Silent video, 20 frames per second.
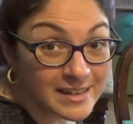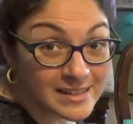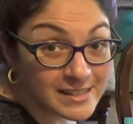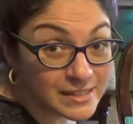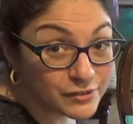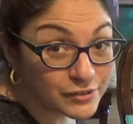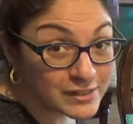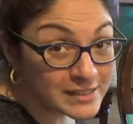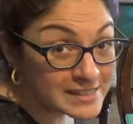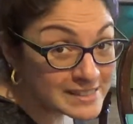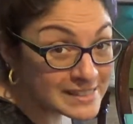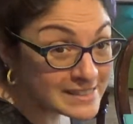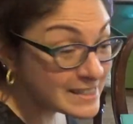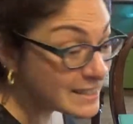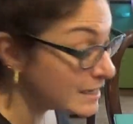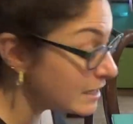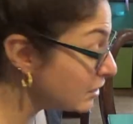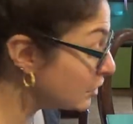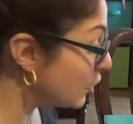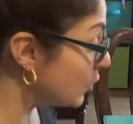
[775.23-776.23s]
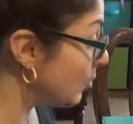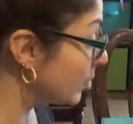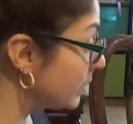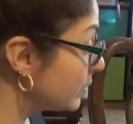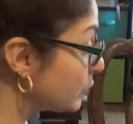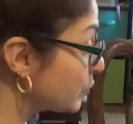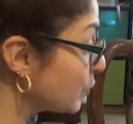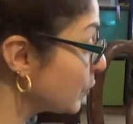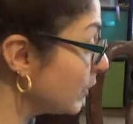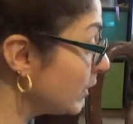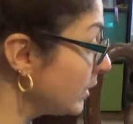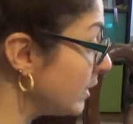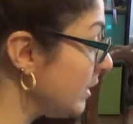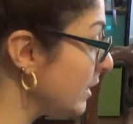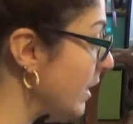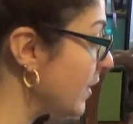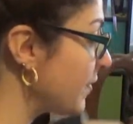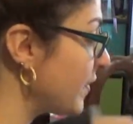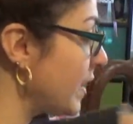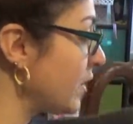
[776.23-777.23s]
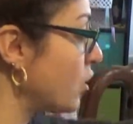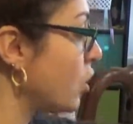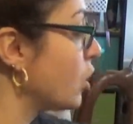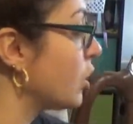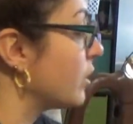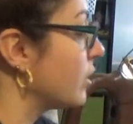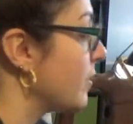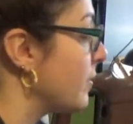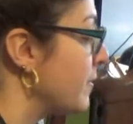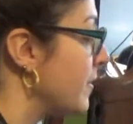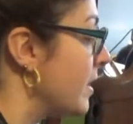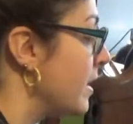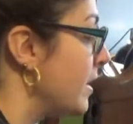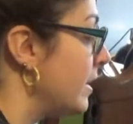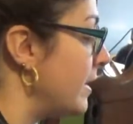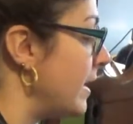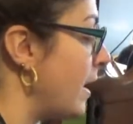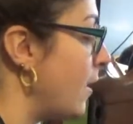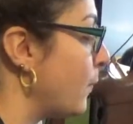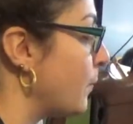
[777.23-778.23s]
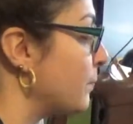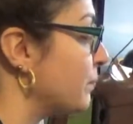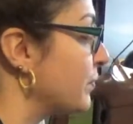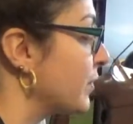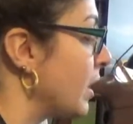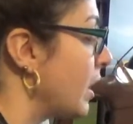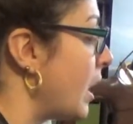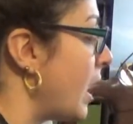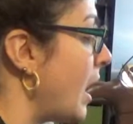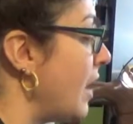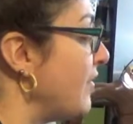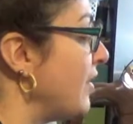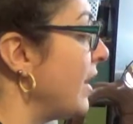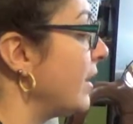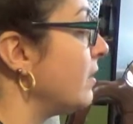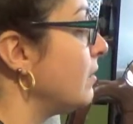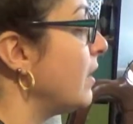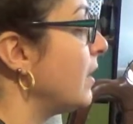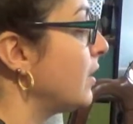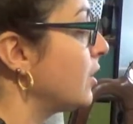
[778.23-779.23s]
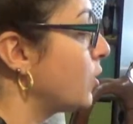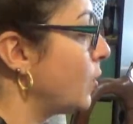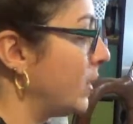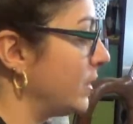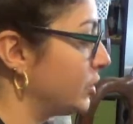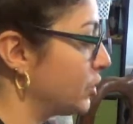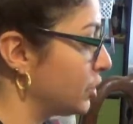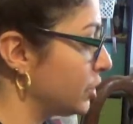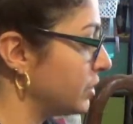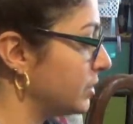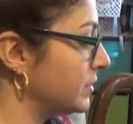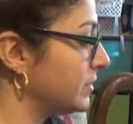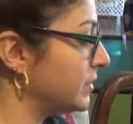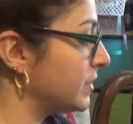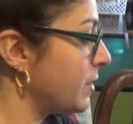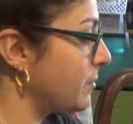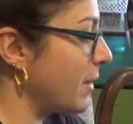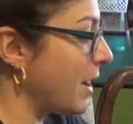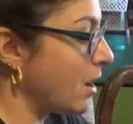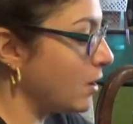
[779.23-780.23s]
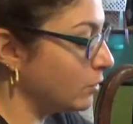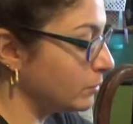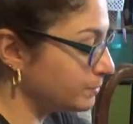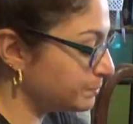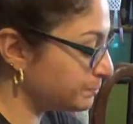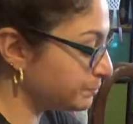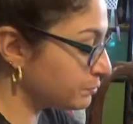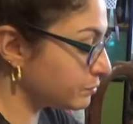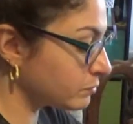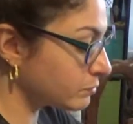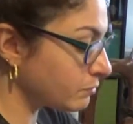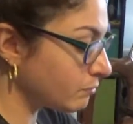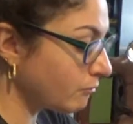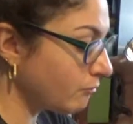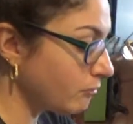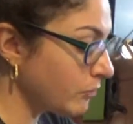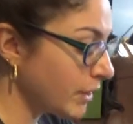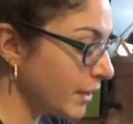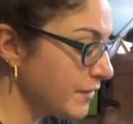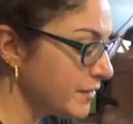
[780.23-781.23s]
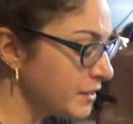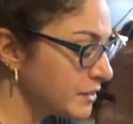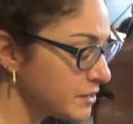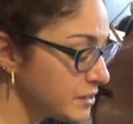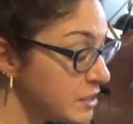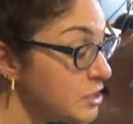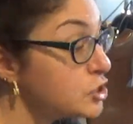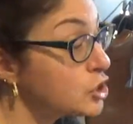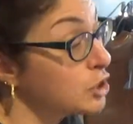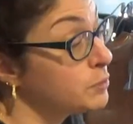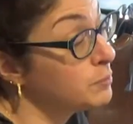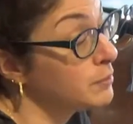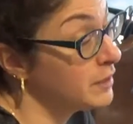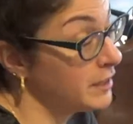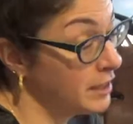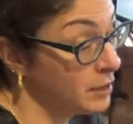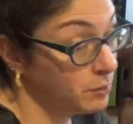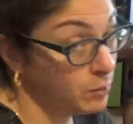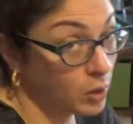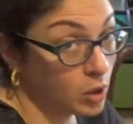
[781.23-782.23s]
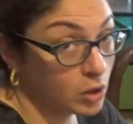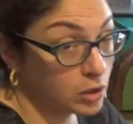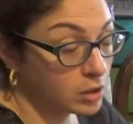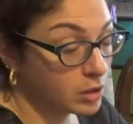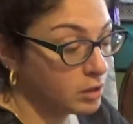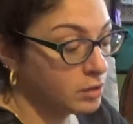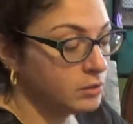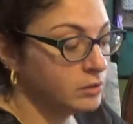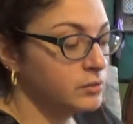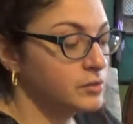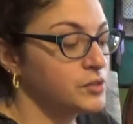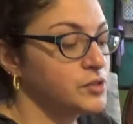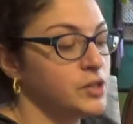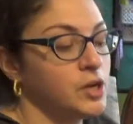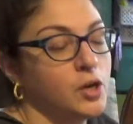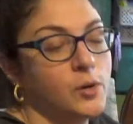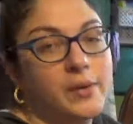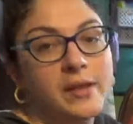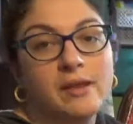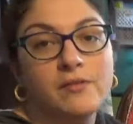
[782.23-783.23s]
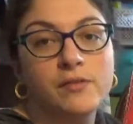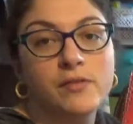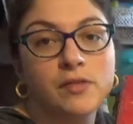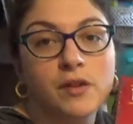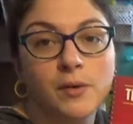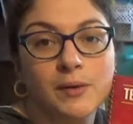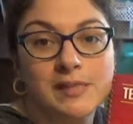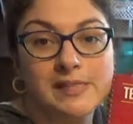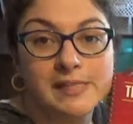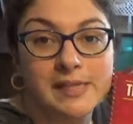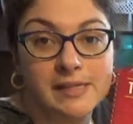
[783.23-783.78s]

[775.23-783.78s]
different sticky note. It's really not that hard. Now, I've had a lot of questions about the teacher plan book. So even though it